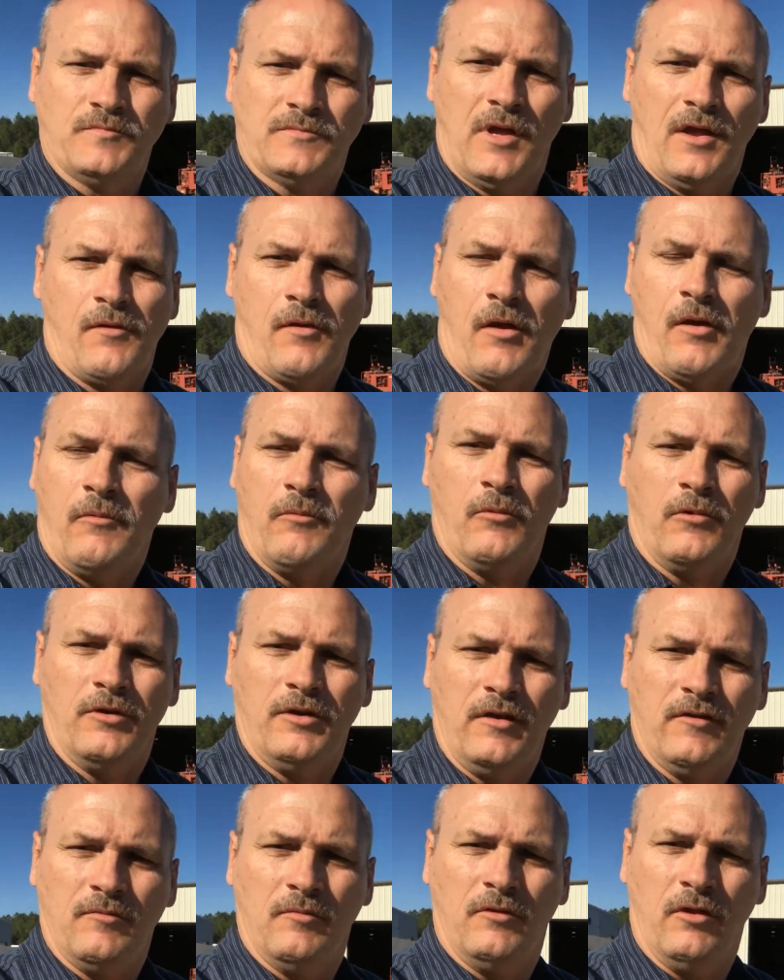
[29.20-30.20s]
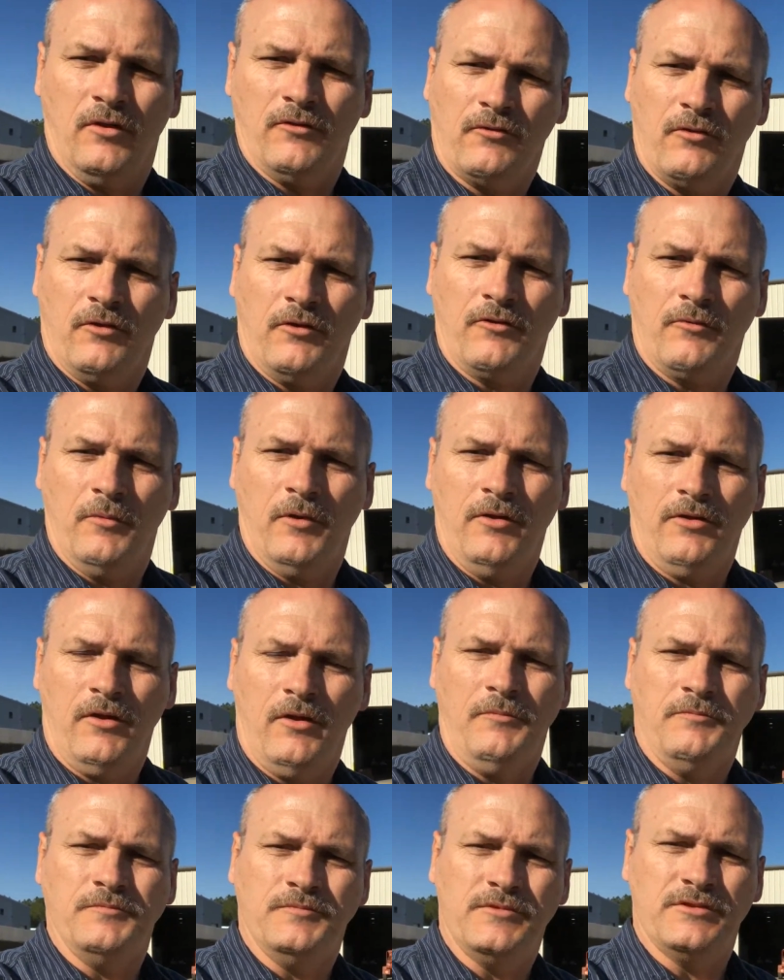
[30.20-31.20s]
and I want to take some closer looks with
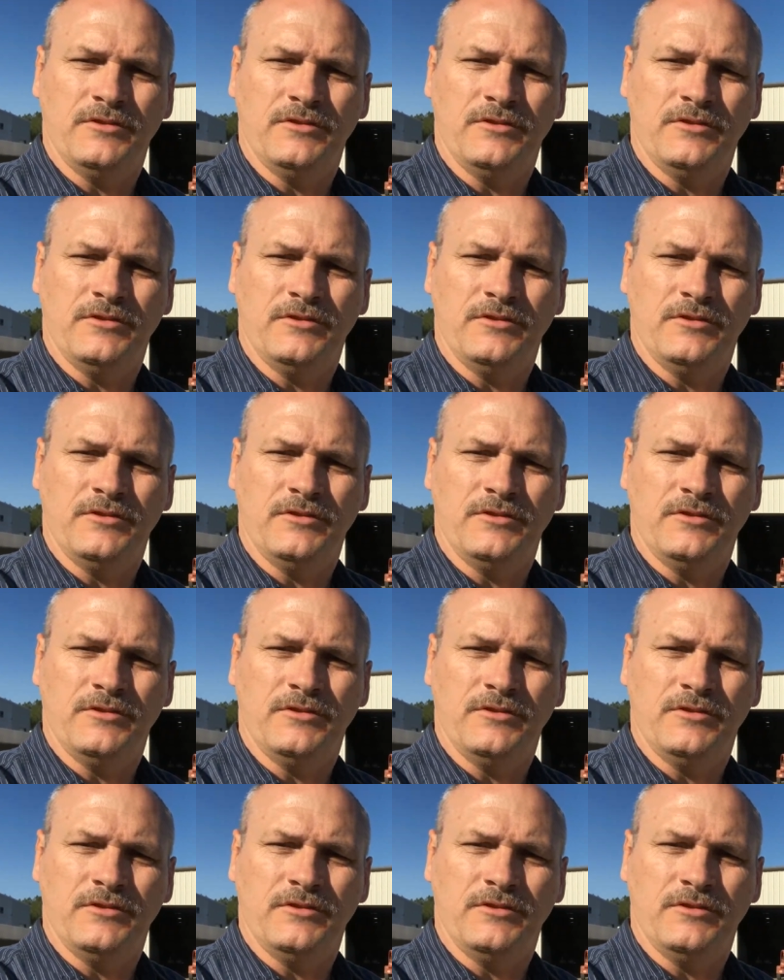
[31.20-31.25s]
you.